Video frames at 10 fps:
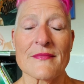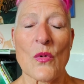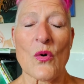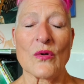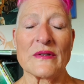
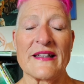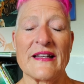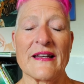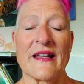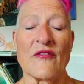hold it,
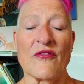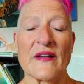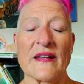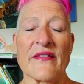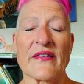and
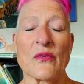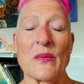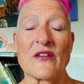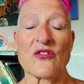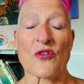feel it
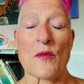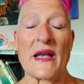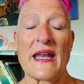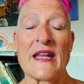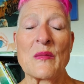switch from an
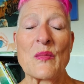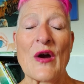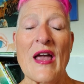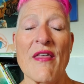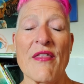in
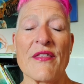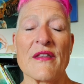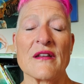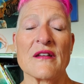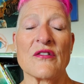breath
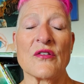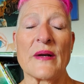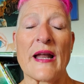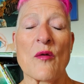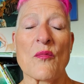to
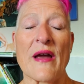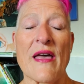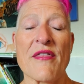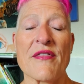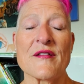an out
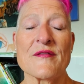breath.